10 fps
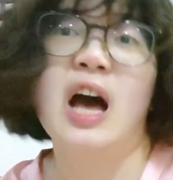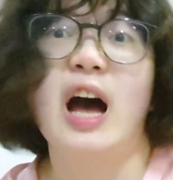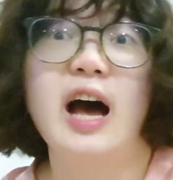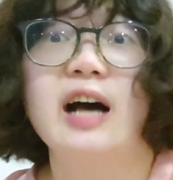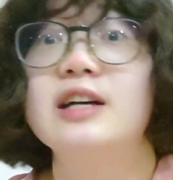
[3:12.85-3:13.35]

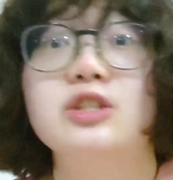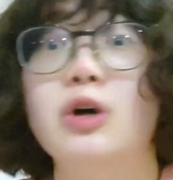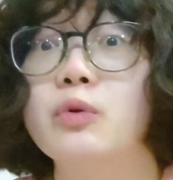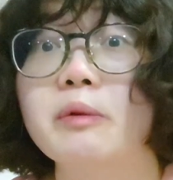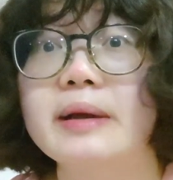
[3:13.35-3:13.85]
Haha,
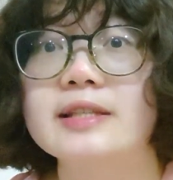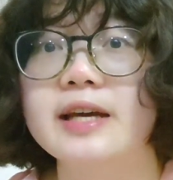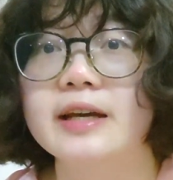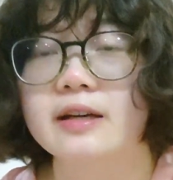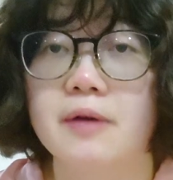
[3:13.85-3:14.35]
so
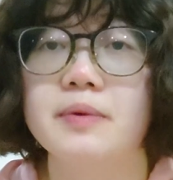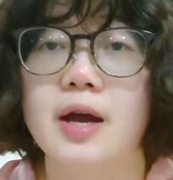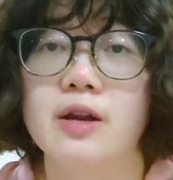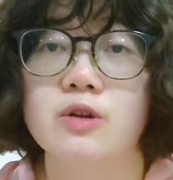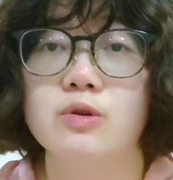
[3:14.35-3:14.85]
romantic. I'm
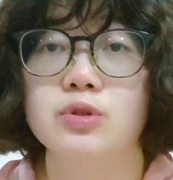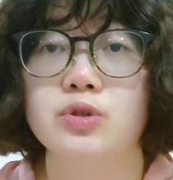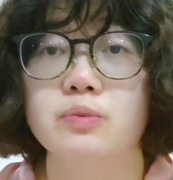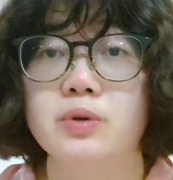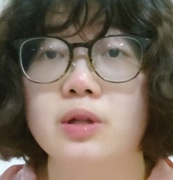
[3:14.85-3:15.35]
kinda
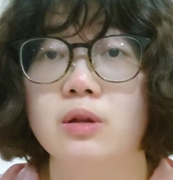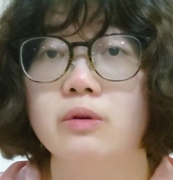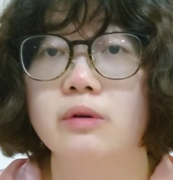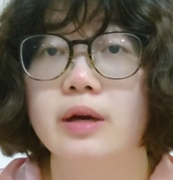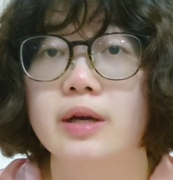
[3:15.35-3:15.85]
used to be
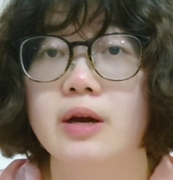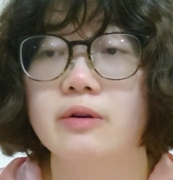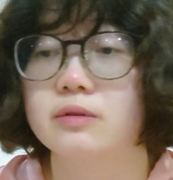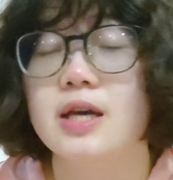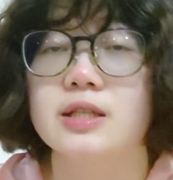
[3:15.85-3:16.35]
alone right
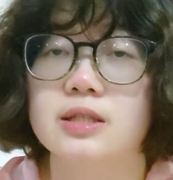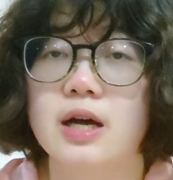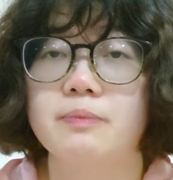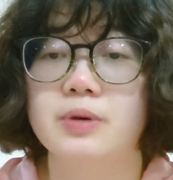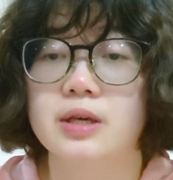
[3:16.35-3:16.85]
now. It's
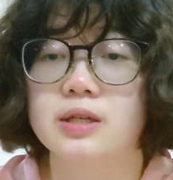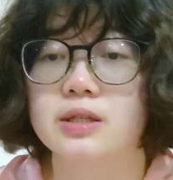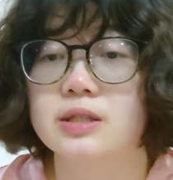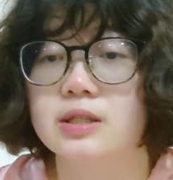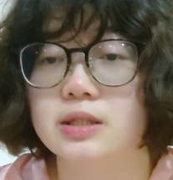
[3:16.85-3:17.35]
not
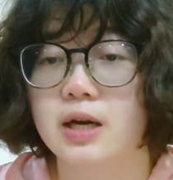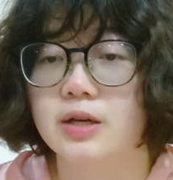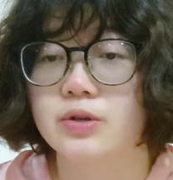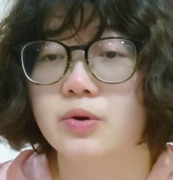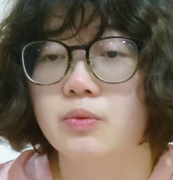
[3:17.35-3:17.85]
because
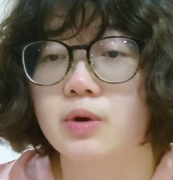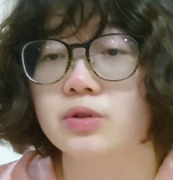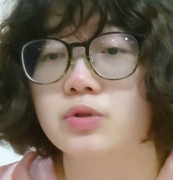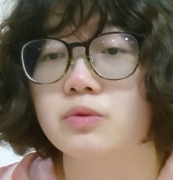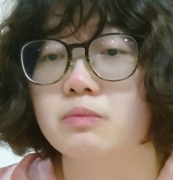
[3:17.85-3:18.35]
I don't
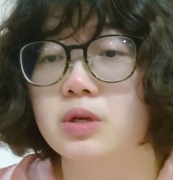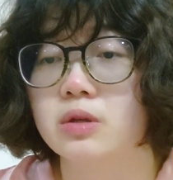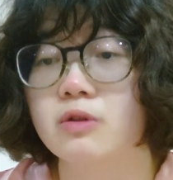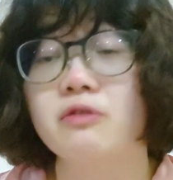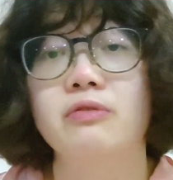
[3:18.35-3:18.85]
want to
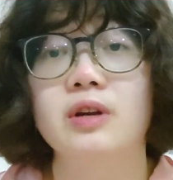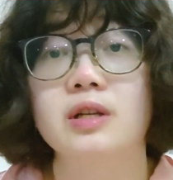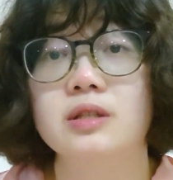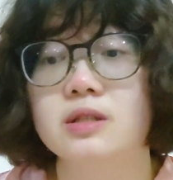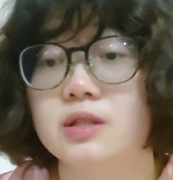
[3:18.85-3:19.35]
meet new
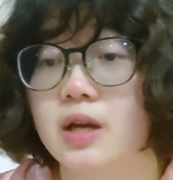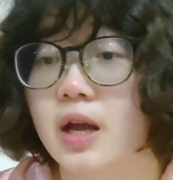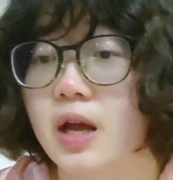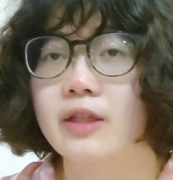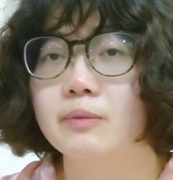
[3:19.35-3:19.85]

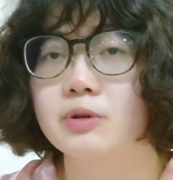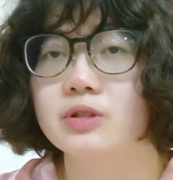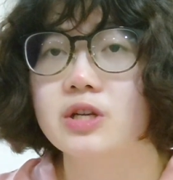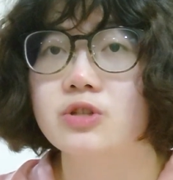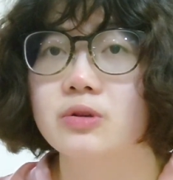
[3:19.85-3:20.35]
friends.And a
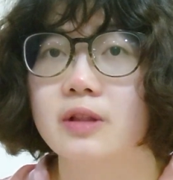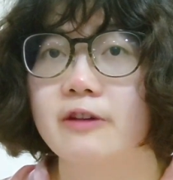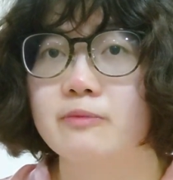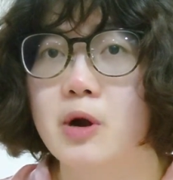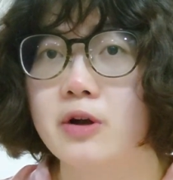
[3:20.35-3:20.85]
potential
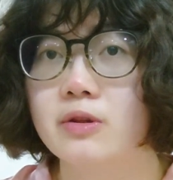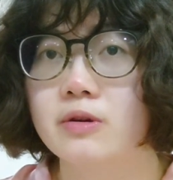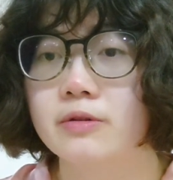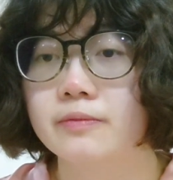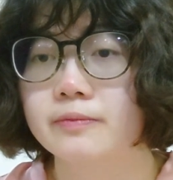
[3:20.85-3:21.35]
life
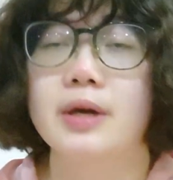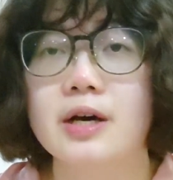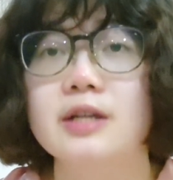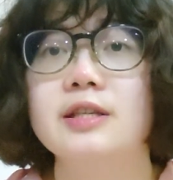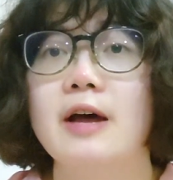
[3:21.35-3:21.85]
partner
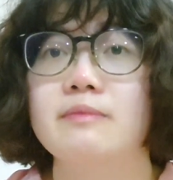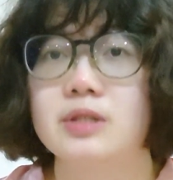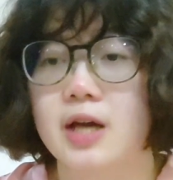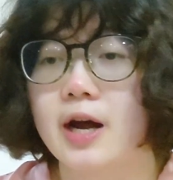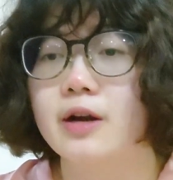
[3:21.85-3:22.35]
because
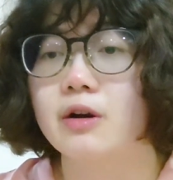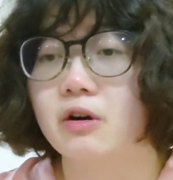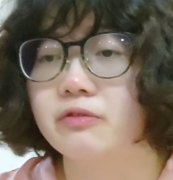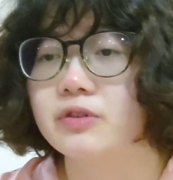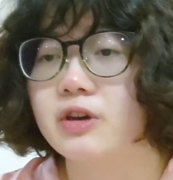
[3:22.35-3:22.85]
I'm tired
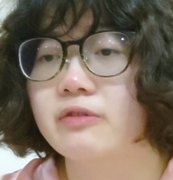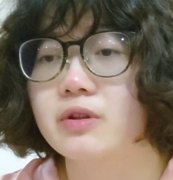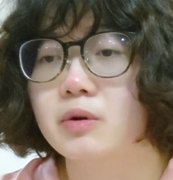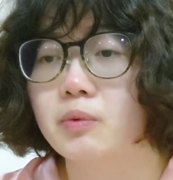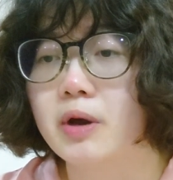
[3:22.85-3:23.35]
of
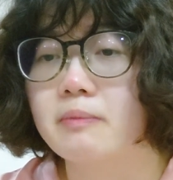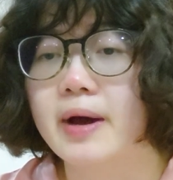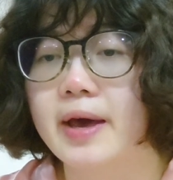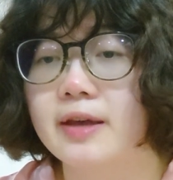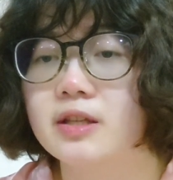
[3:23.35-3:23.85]
giving away
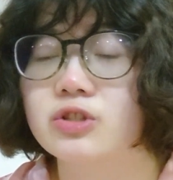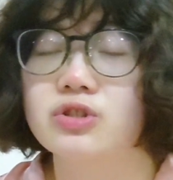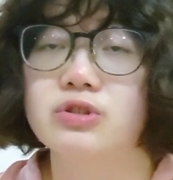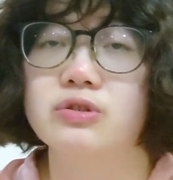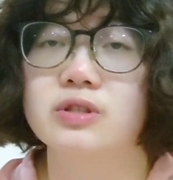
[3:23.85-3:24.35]
my
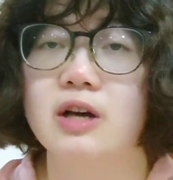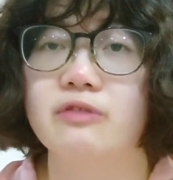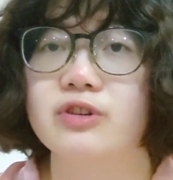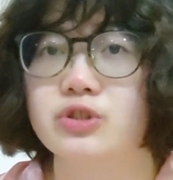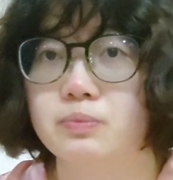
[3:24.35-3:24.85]
energy to
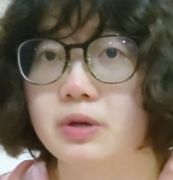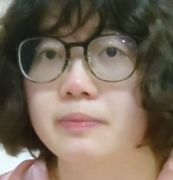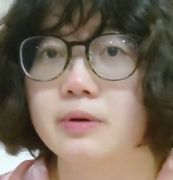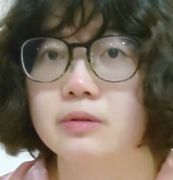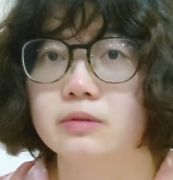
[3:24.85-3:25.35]
selfish
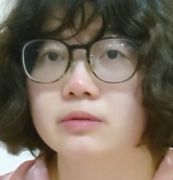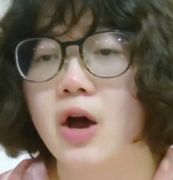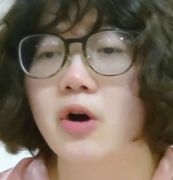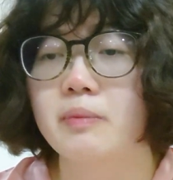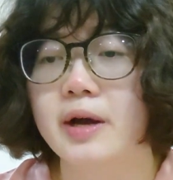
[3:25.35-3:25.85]
people. I
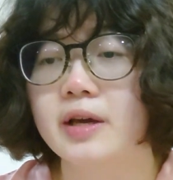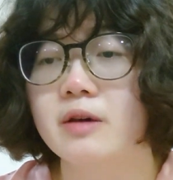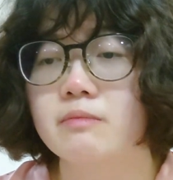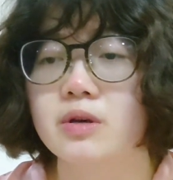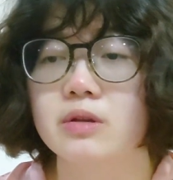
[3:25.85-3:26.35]
hope I
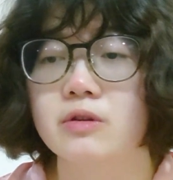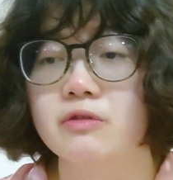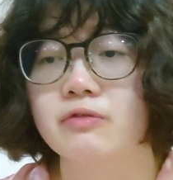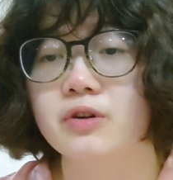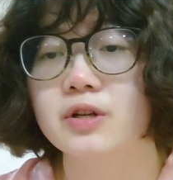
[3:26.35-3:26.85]
can meet
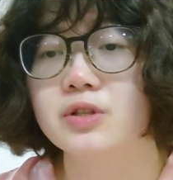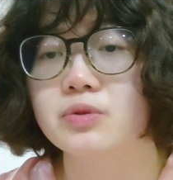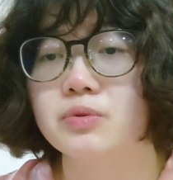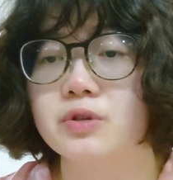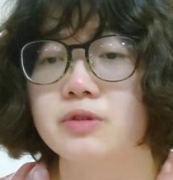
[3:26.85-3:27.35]
new
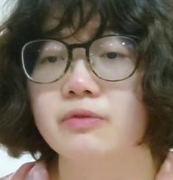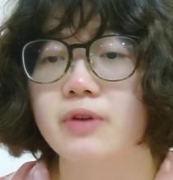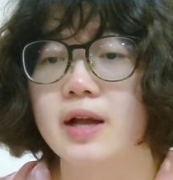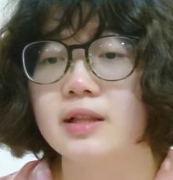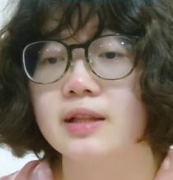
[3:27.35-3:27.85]
friends who is
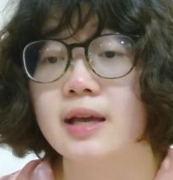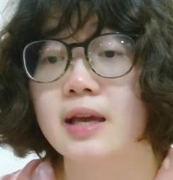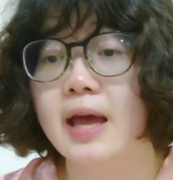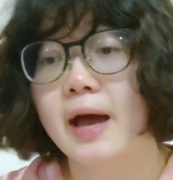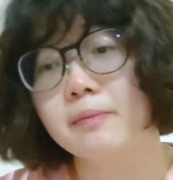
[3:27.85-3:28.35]

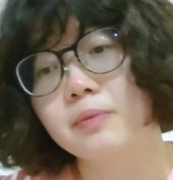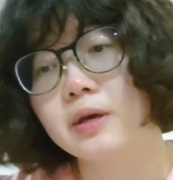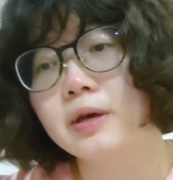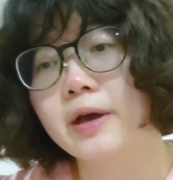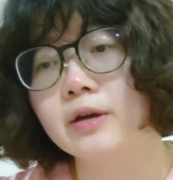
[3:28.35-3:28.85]
friendly,
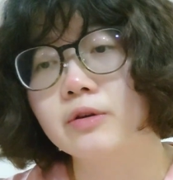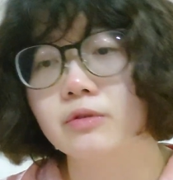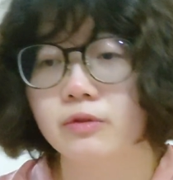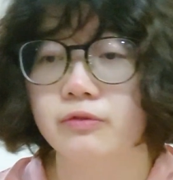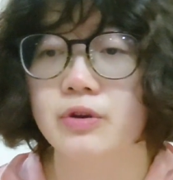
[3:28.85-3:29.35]
happy, and
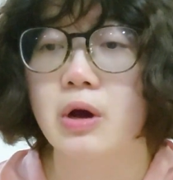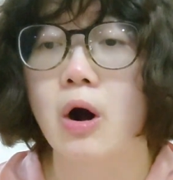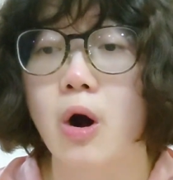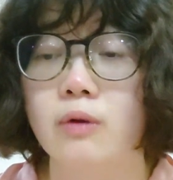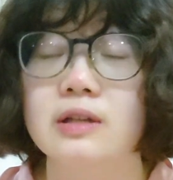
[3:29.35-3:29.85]
goofy
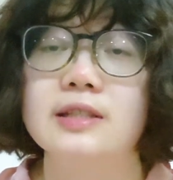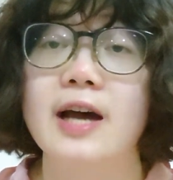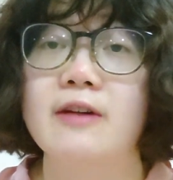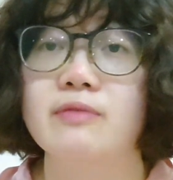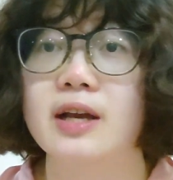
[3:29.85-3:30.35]
all the
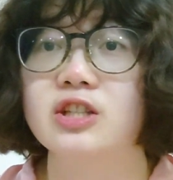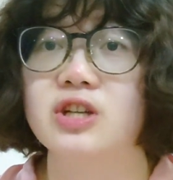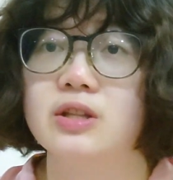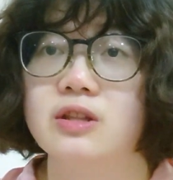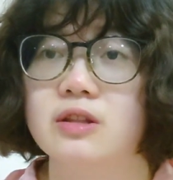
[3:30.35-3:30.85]
time like
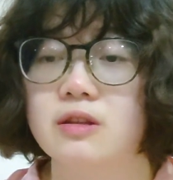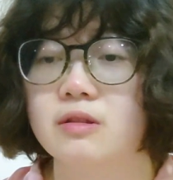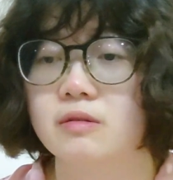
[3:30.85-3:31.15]
Jonathan.